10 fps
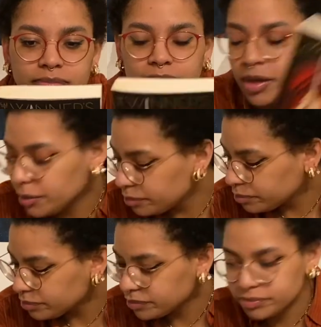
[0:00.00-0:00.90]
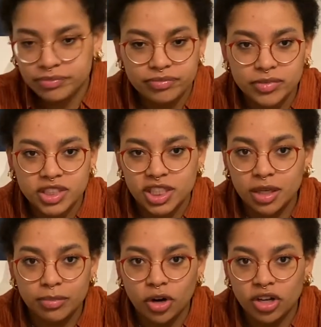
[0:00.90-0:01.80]
Yeah,
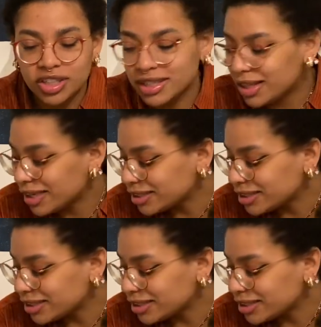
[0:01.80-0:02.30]
second part in that